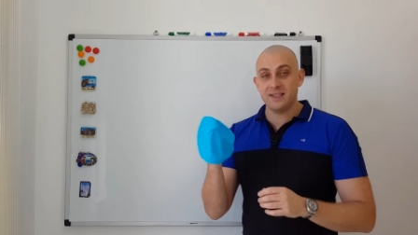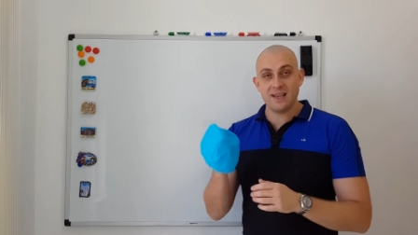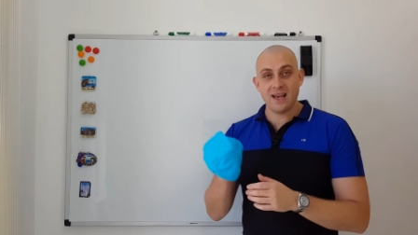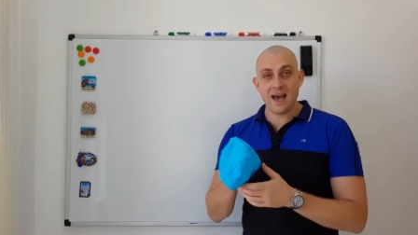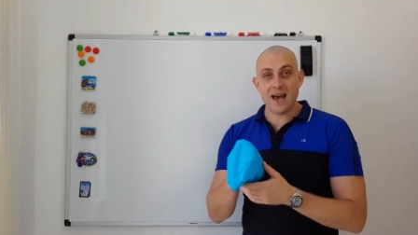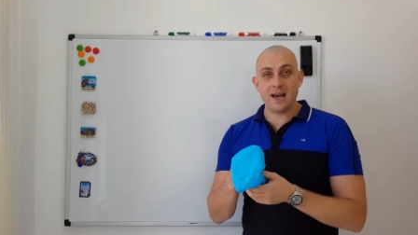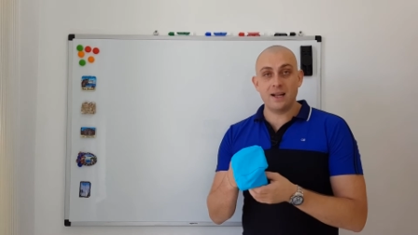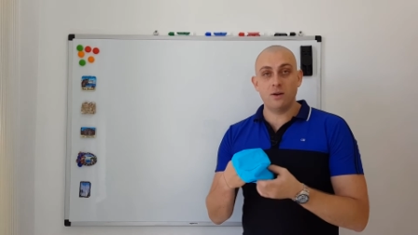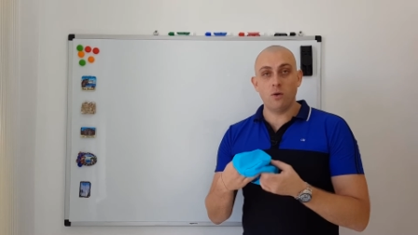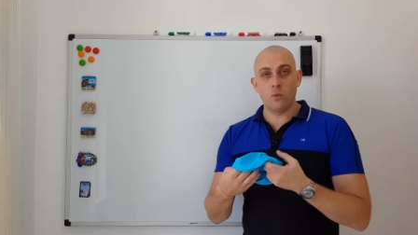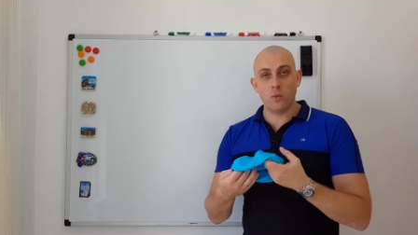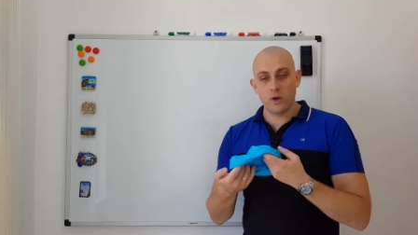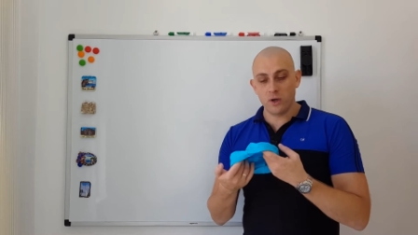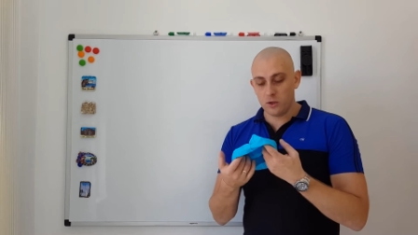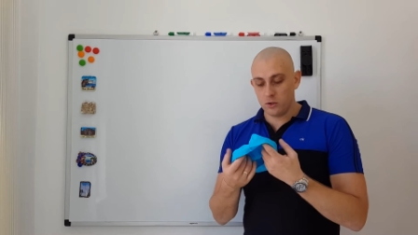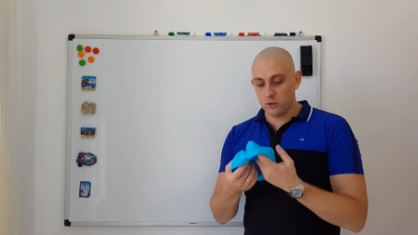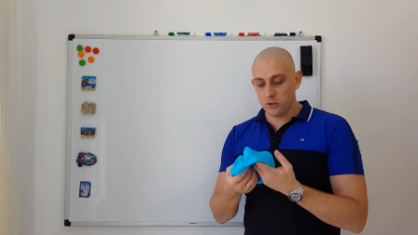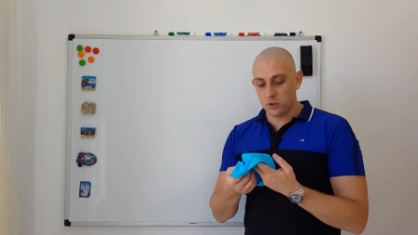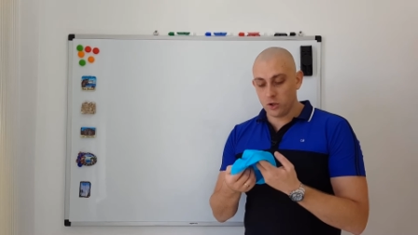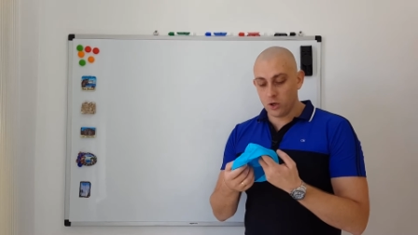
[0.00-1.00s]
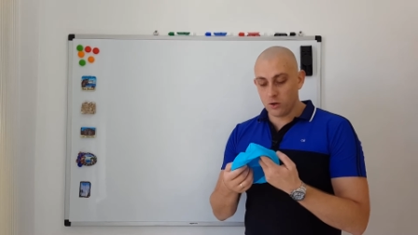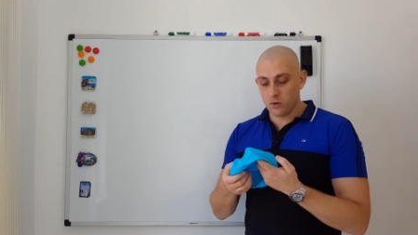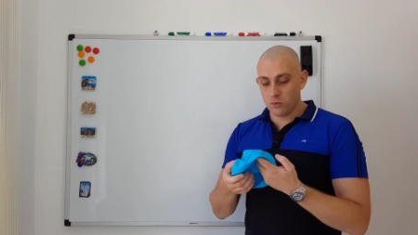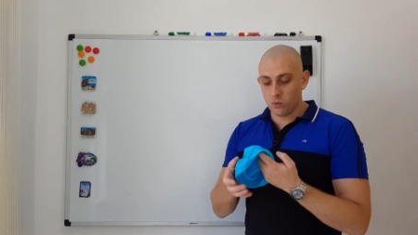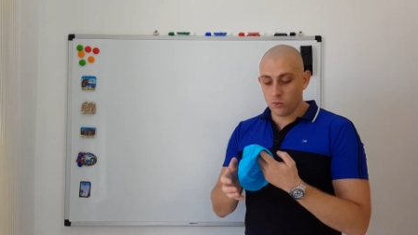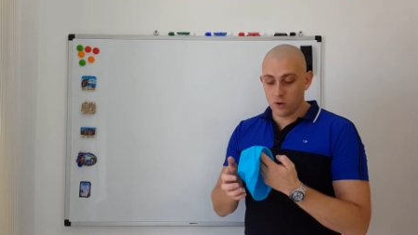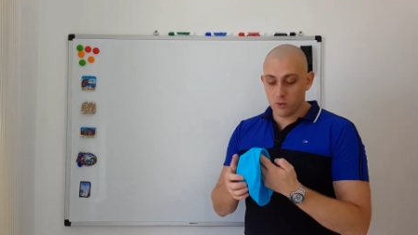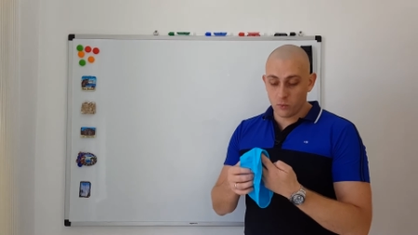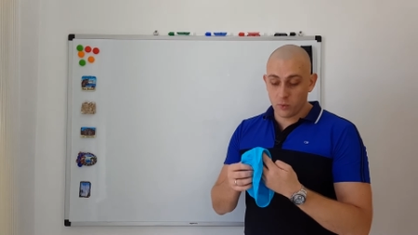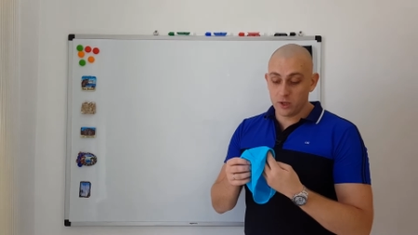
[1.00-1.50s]
hat will
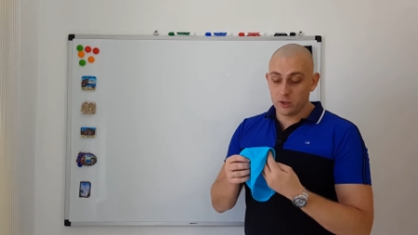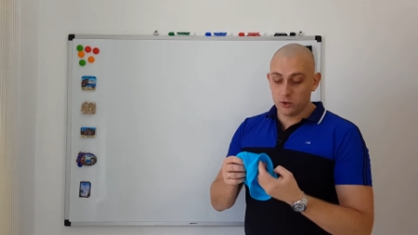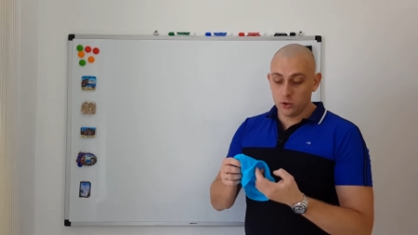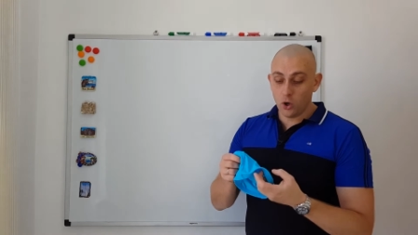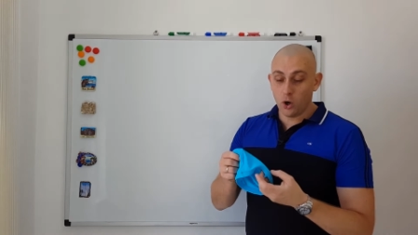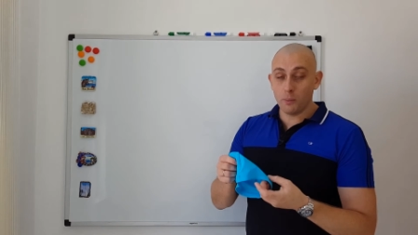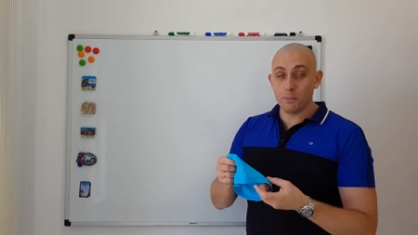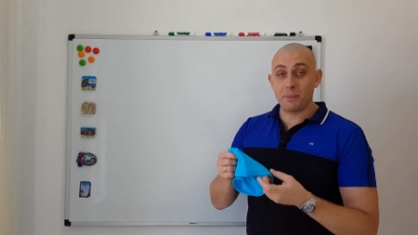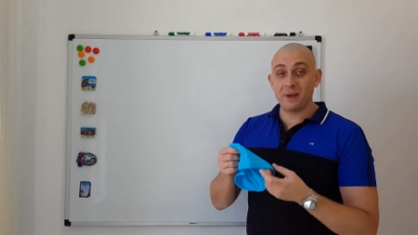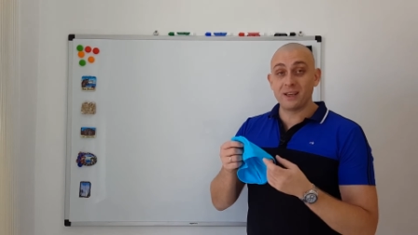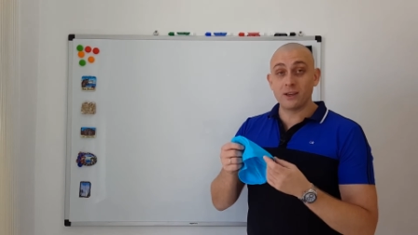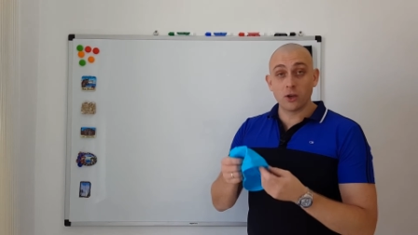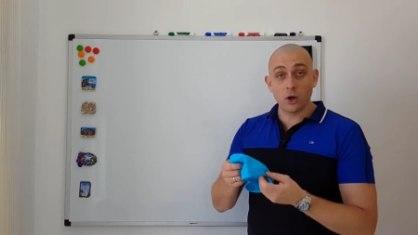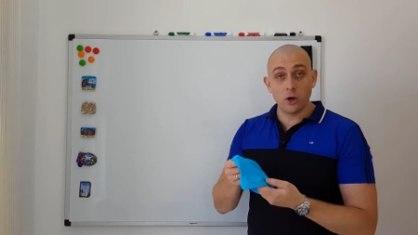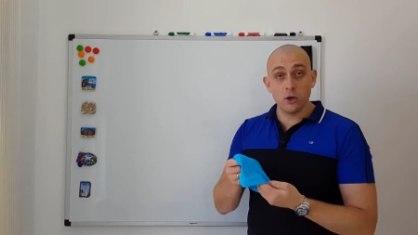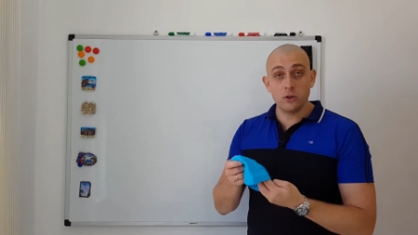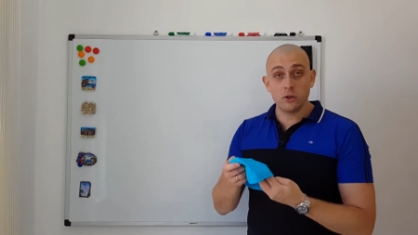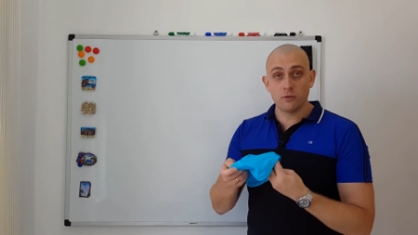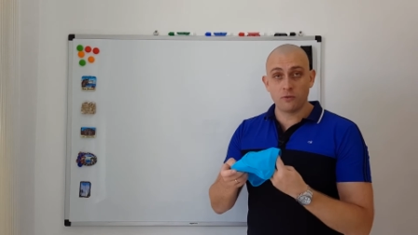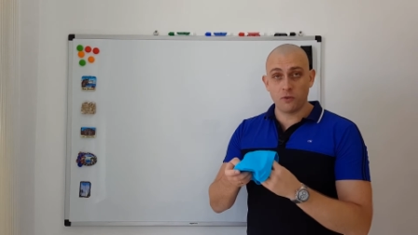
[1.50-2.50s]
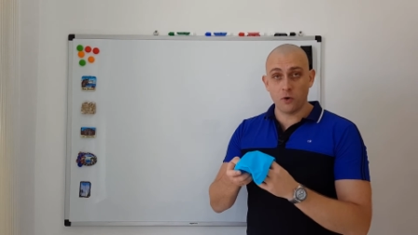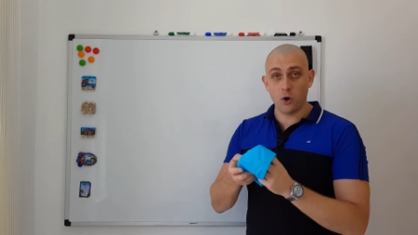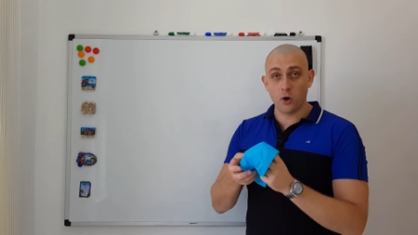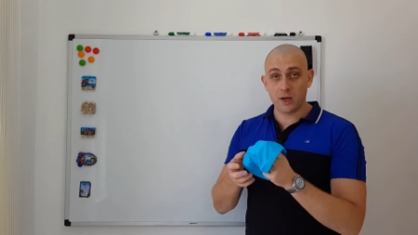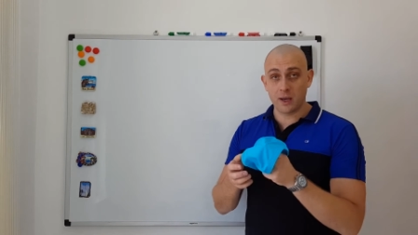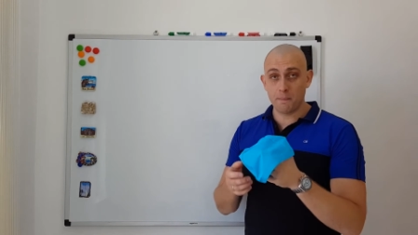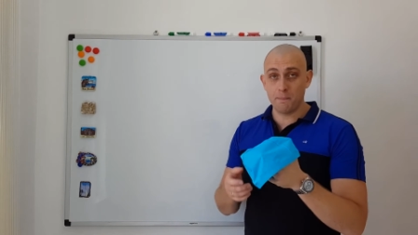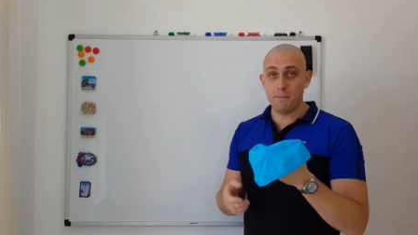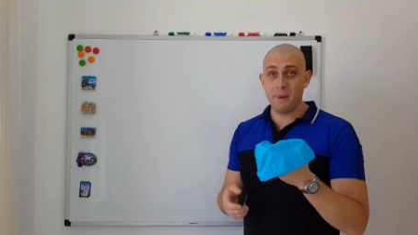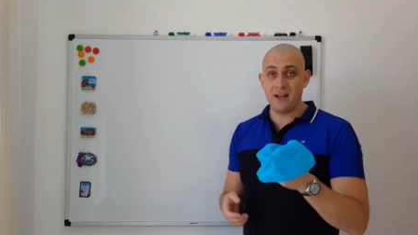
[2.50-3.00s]
not be good for
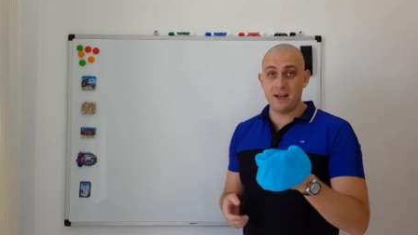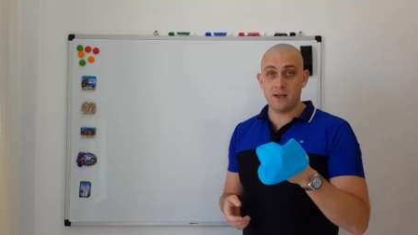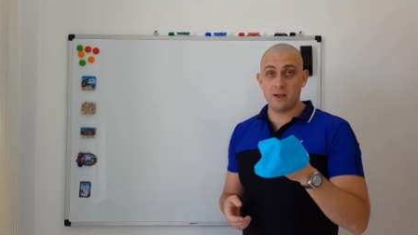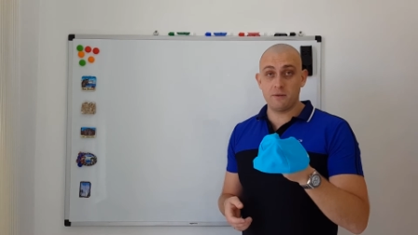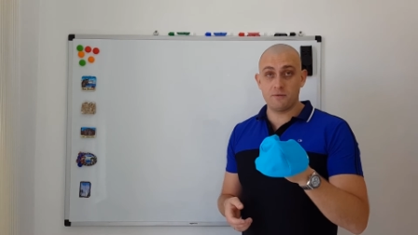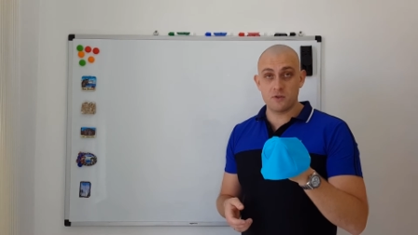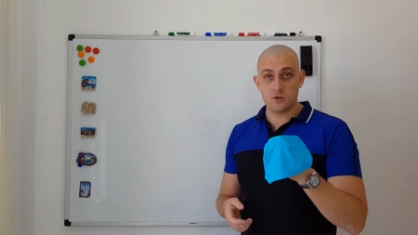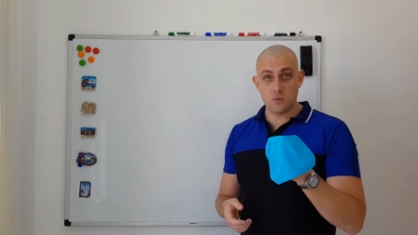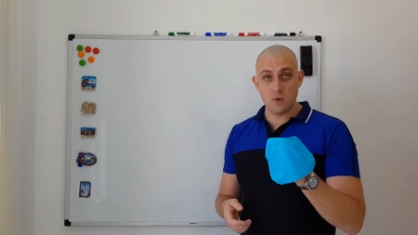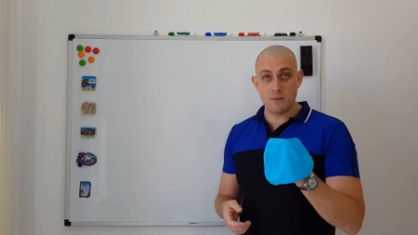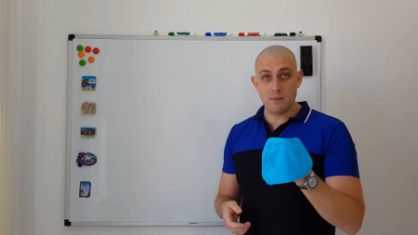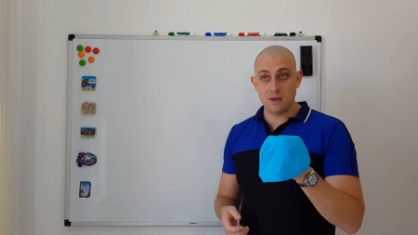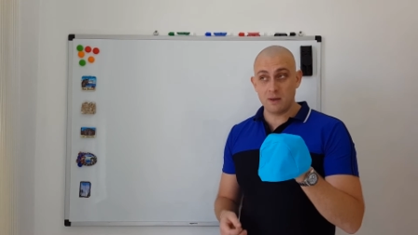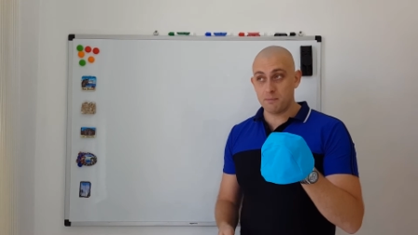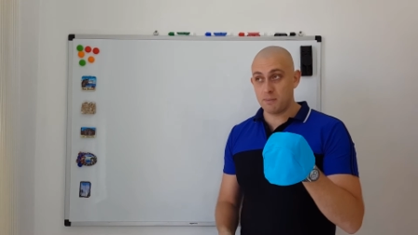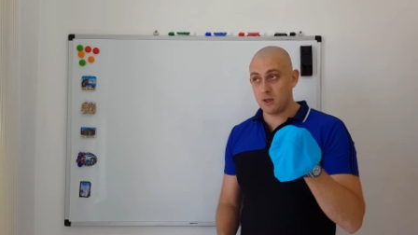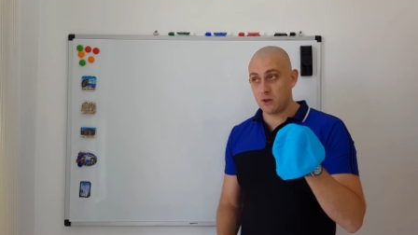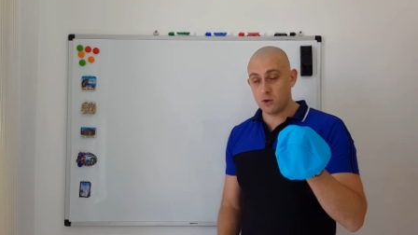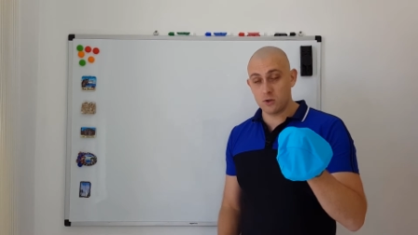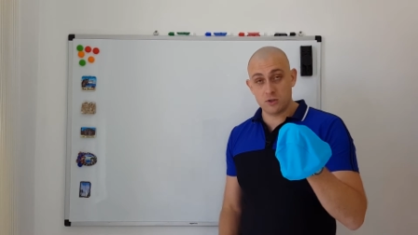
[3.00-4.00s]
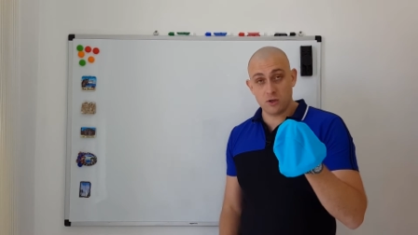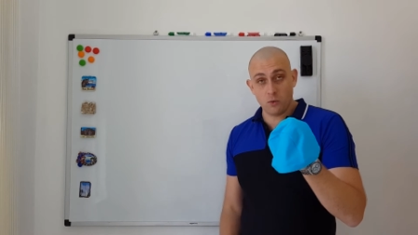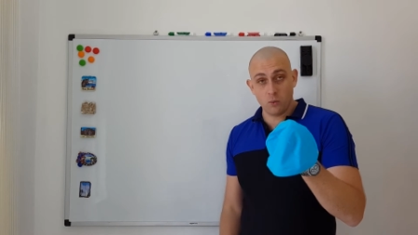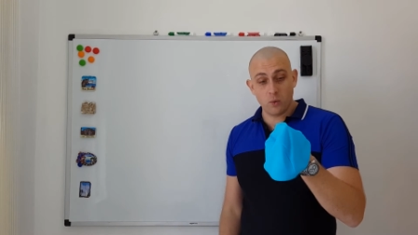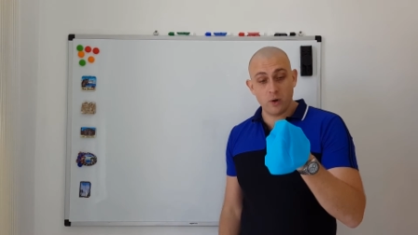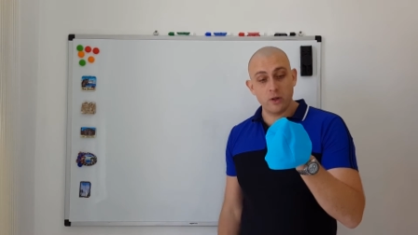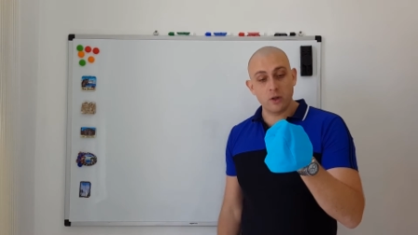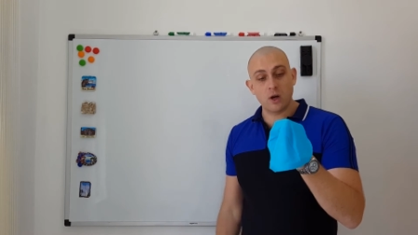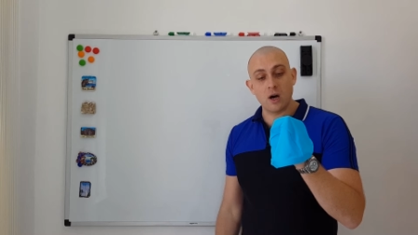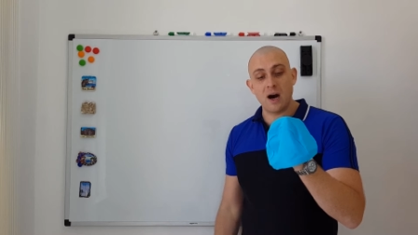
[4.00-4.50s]
competitive swimming because it
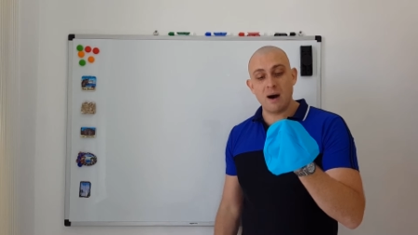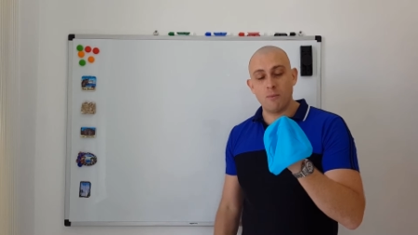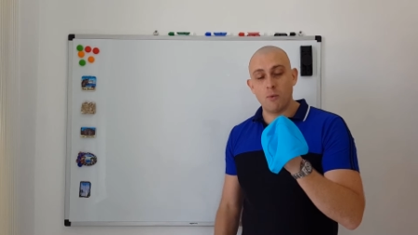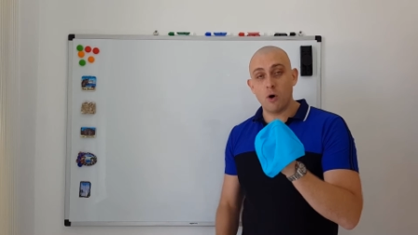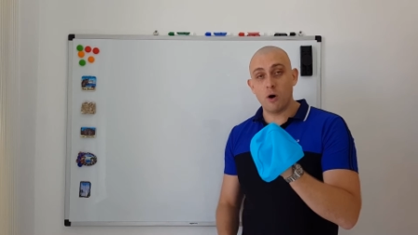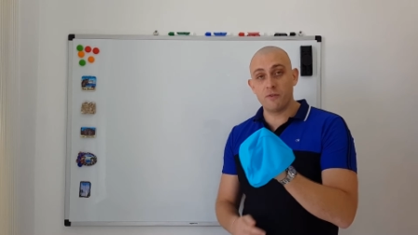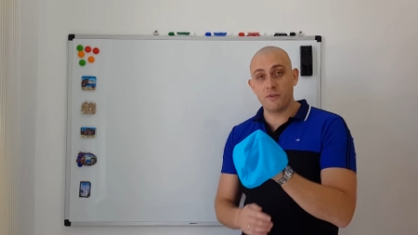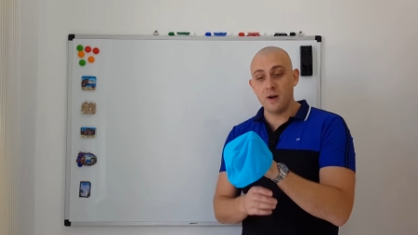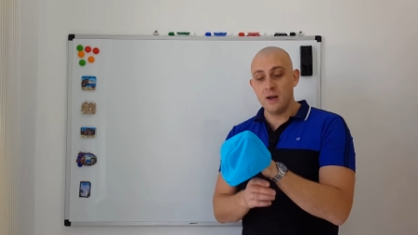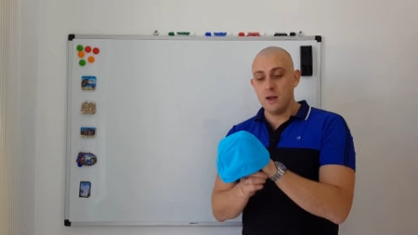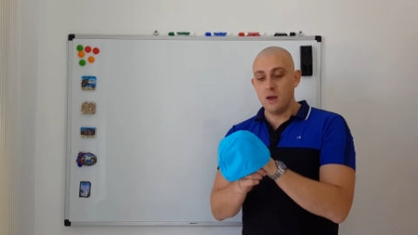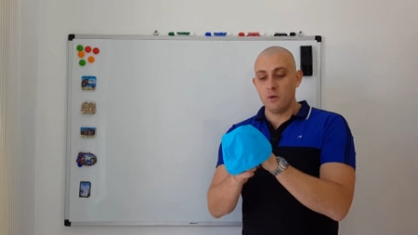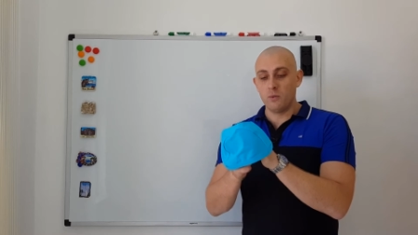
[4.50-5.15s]
will come off.